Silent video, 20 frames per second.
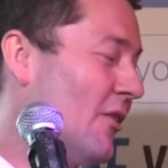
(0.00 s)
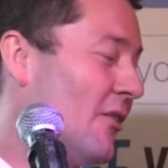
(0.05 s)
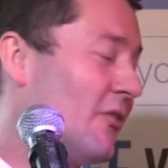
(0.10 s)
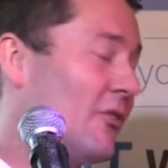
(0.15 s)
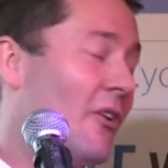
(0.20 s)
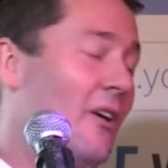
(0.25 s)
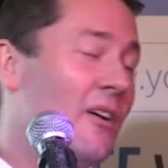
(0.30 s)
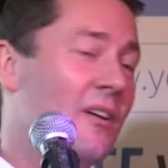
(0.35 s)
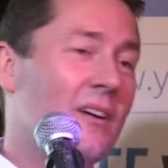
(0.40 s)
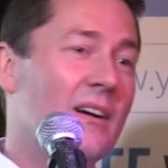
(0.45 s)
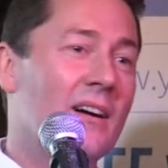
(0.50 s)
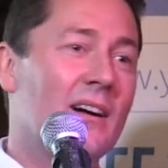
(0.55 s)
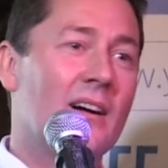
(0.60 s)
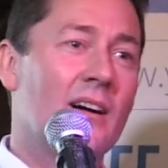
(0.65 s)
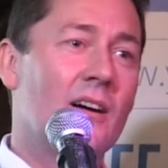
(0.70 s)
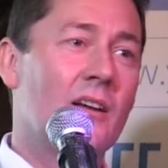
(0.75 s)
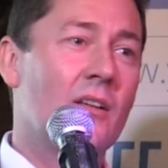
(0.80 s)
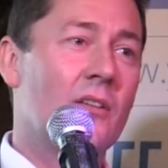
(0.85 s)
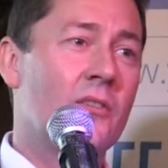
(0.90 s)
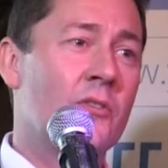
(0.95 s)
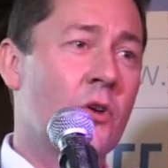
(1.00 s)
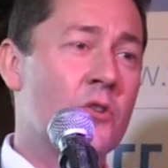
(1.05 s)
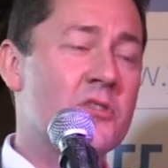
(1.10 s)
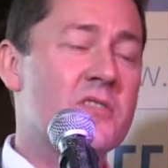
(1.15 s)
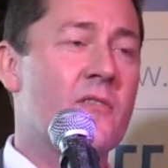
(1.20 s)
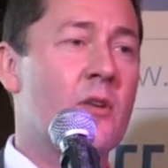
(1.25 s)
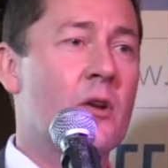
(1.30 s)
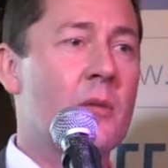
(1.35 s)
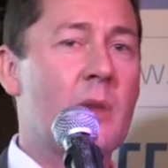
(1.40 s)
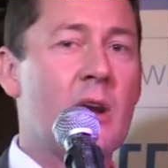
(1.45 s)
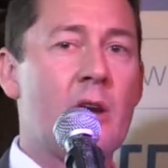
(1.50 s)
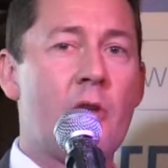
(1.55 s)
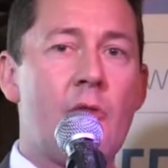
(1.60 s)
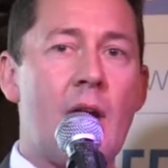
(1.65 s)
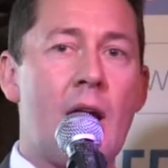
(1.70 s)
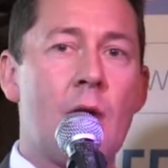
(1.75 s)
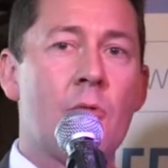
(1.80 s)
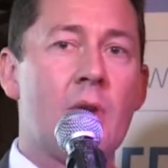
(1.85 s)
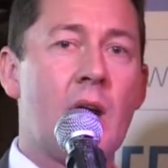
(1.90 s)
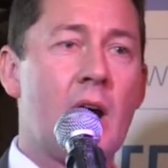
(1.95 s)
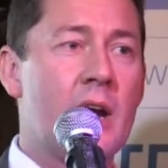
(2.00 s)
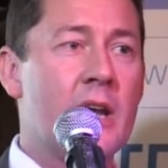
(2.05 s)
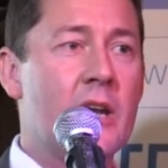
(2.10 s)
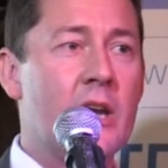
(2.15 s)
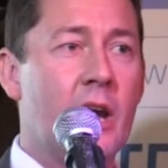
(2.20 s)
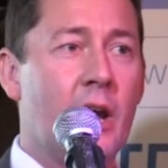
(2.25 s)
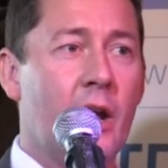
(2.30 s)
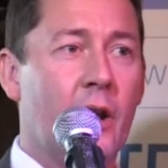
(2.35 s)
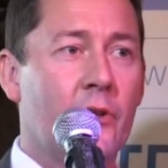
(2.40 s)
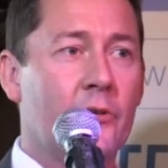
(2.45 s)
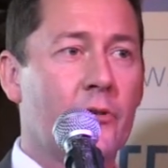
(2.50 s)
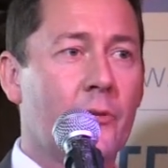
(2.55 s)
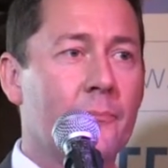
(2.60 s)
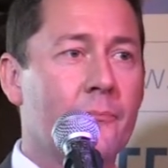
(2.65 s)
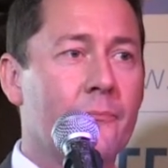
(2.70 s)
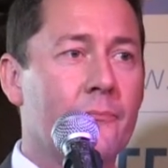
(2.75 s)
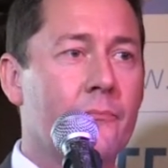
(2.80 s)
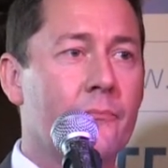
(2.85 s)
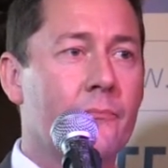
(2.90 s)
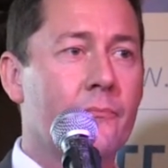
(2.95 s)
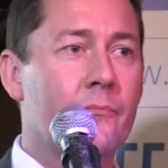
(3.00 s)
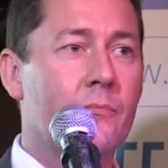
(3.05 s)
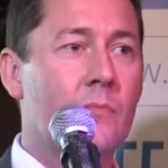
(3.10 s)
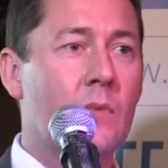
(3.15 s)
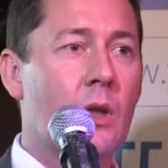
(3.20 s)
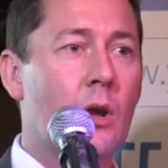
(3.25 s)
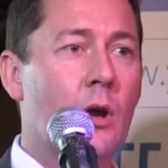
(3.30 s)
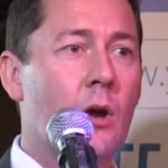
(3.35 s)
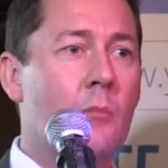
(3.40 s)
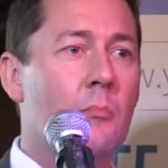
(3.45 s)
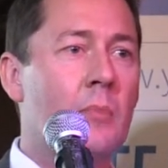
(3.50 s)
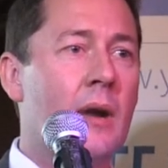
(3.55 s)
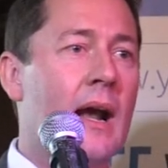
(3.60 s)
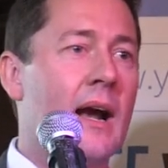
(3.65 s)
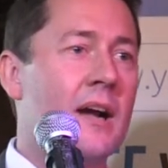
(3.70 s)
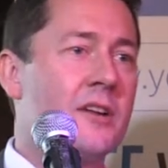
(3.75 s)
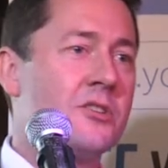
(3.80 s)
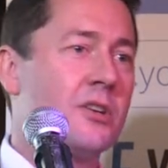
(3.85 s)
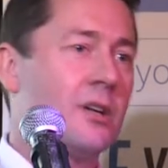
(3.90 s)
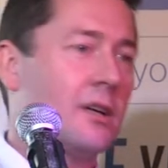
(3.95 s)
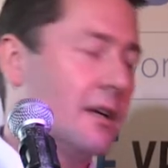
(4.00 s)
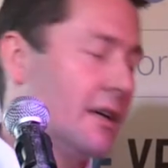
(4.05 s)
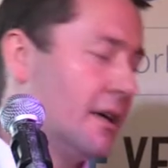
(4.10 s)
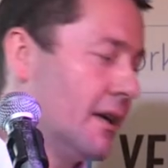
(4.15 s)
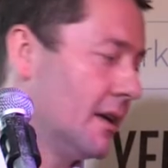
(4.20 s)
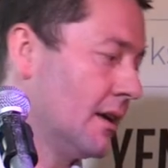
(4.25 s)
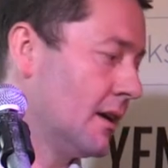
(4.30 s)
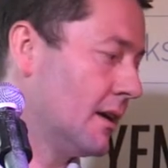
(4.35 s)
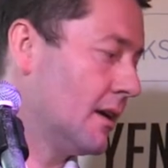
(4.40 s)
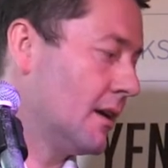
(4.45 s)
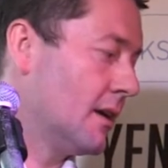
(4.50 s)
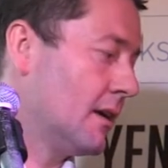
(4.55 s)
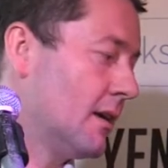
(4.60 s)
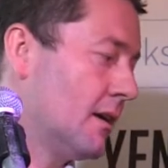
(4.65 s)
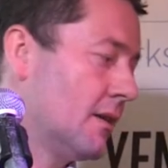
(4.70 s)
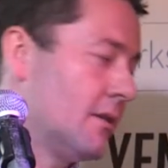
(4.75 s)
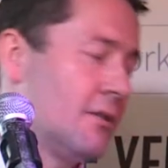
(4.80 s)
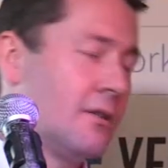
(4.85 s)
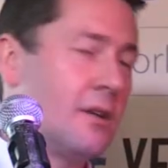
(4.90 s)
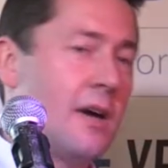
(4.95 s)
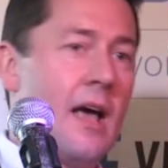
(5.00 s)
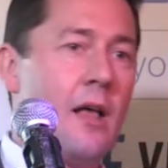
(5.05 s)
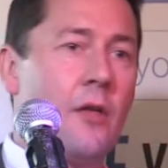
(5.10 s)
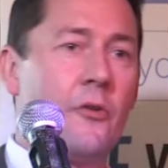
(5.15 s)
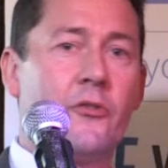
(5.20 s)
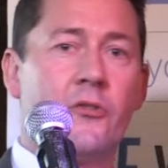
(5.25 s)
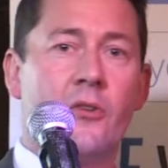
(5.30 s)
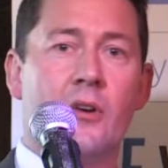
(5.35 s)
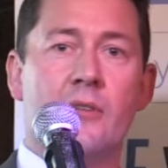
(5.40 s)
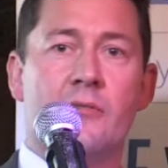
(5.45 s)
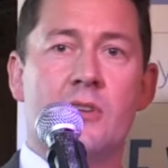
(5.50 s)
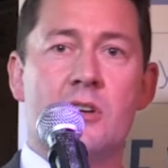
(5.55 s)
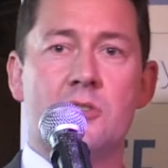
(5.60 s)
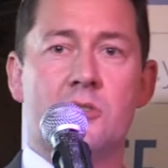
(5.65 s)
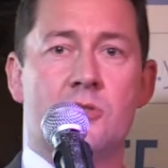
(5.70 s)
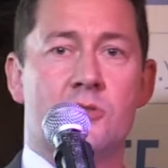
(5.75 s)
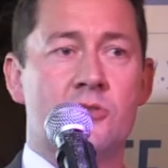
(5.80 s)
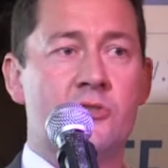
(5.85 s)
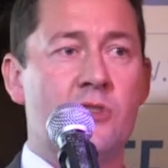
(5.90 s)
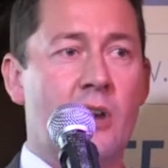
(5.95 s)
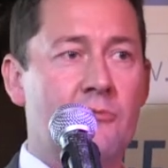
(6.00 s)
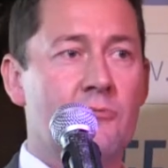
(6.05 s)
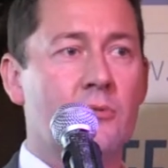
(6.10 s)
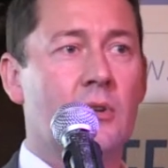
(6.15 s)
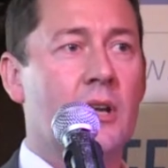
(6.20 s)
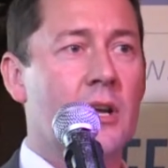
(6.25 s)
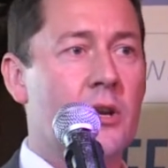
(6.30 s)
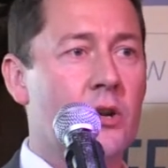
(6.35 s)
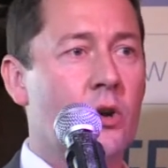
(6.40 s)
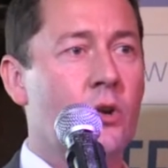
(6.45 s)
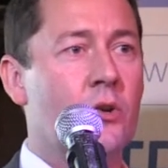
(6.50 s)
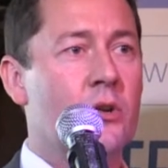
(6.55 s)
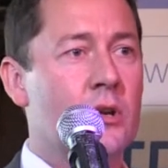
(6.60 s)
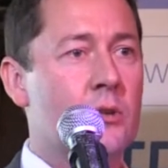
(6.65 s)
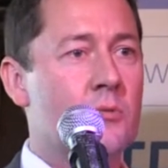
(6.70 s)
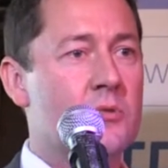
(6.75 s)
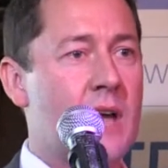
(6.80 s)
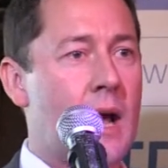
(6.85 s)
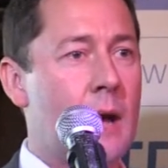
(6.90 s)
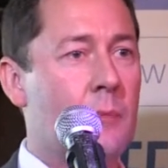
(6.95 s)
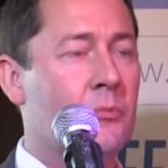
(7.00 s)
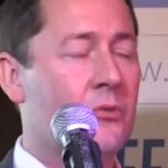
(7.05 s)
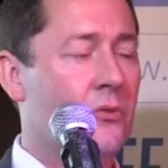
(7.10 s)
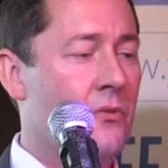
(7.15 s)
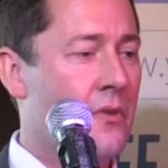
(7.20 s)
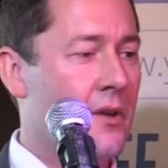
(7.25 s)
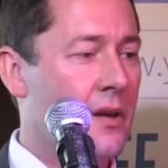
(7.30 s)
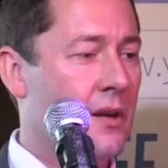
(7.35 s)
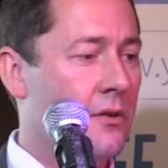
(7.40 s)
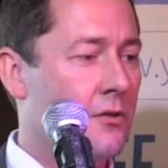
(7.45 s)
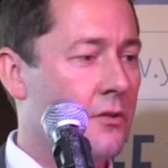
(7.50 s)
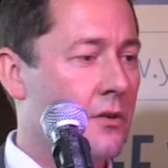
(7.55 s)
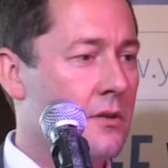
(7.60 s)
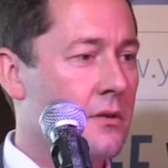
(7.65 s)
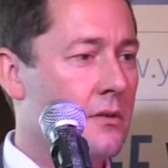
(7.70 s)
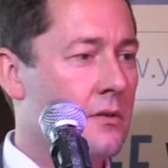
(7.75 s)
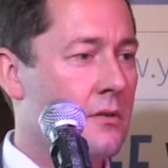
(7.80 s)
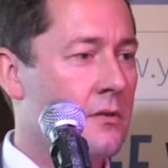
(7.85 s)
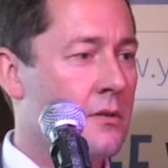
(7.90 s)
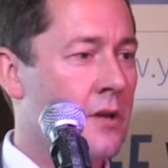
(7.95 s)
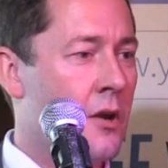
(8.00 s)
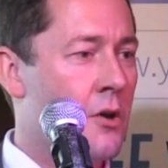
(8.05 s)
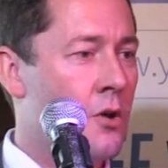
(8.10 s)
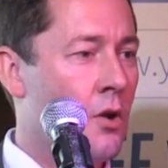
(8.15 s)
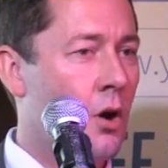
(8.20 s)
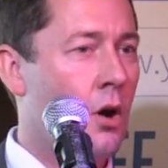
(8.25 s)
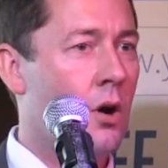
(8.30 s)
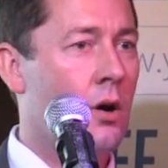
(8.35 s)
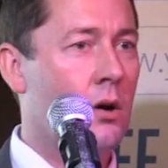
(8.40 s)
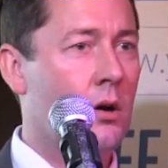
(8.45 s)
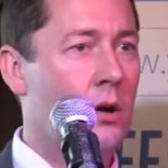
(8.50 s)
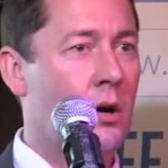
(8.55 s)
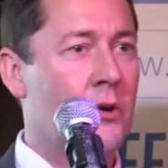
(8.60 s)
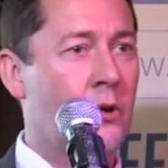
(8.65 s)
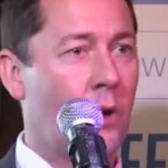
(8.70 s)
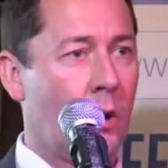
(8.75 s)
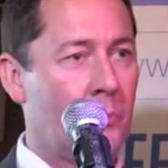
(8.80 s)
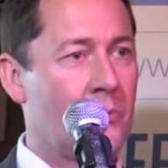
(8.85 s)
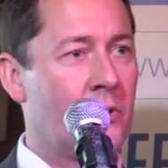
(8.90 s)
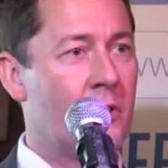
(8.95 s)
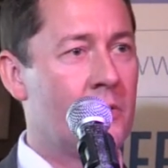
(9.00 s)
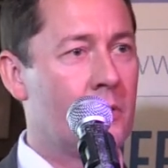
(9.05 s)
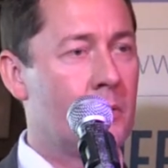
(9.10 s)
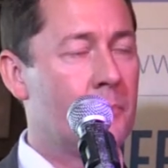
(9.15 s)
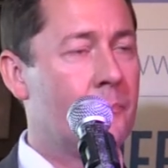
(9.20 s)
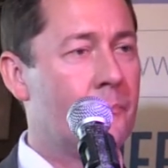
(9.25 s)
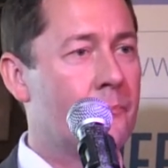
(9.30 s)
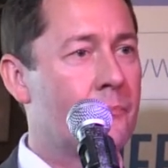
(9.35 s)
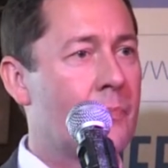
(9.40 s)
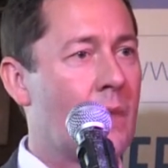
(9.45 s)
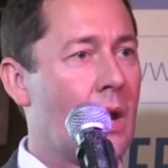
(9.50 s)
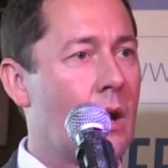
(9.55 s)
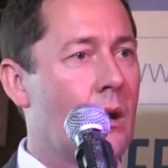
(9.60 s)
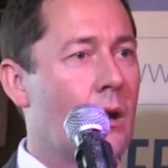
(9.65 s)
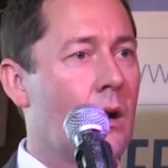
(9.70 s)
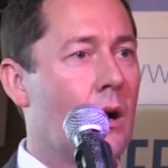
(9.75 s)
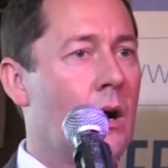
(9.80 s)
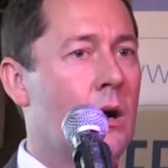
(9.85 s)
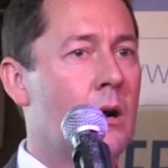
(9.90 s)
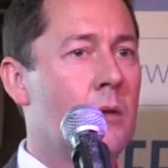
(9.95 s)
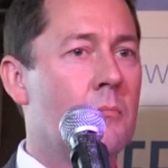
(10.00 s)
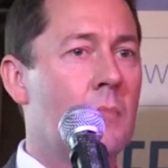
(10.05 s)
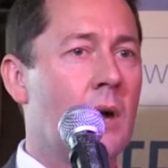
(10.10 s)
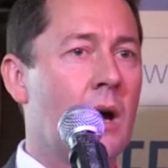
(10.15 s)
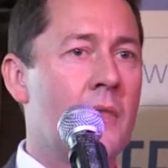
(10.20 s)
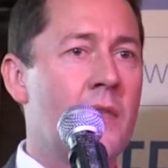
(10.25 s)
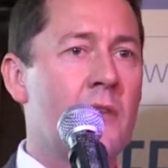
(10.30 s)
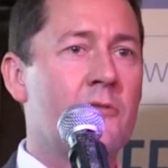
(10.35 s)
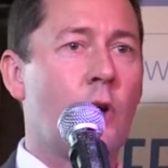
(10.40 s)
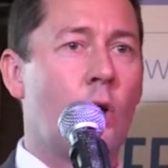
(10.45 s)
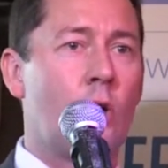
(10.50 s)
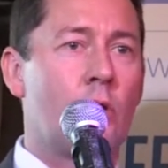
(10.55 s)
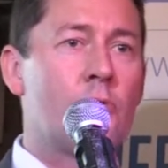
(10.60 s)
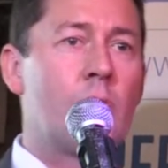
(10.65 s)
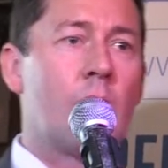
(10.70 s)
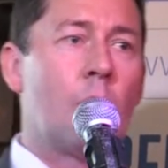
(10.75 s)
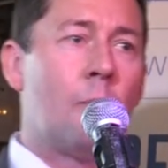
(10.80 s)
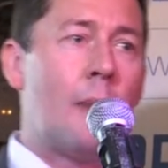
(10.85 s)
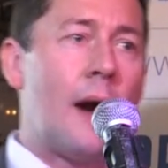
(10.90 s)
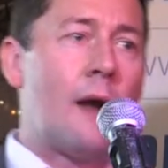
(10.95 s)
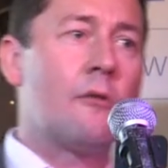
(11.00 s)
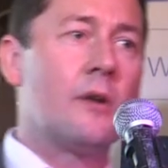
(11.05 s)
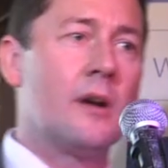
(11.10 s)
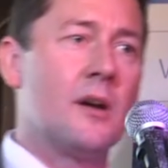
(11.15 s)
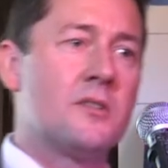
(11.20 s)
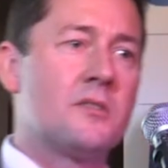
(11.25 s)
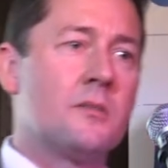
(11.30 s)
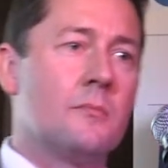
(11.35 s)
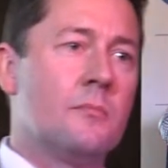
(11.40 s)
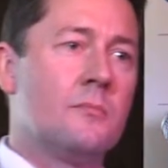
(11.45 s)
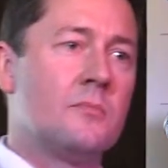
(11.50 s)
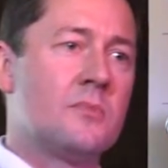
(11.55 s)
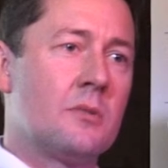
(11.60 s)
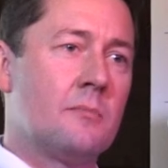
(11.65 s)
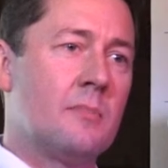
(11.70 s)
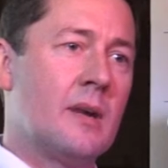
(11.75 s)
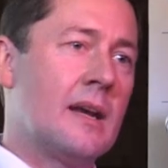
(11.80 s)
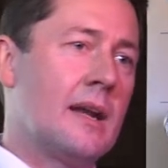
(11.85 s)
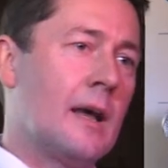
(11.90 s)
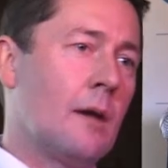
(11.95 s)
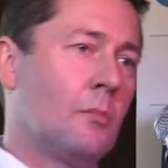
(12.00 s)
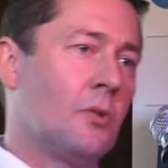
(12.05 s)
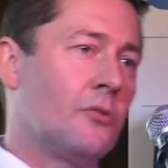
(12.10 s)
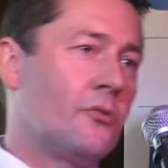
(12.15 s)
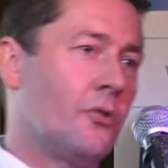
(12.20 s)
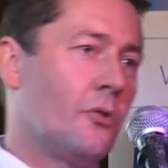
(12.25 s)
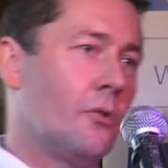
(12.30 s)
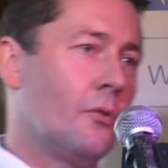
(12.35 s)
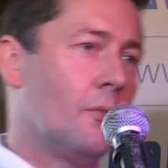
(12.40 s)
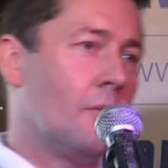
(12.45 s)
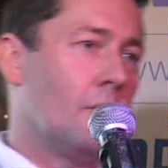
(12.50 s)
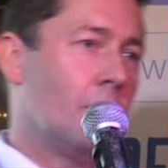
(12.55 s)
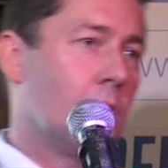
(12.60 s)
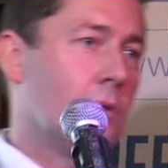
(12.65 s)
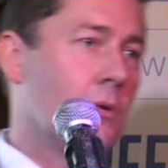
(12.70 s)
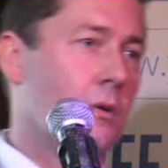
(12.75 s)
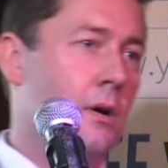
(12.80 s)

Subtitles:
So those have only been around 9 years, but actually the health service generally don't use apps and things. They're not adopting them, and they've got a real barrier to being able to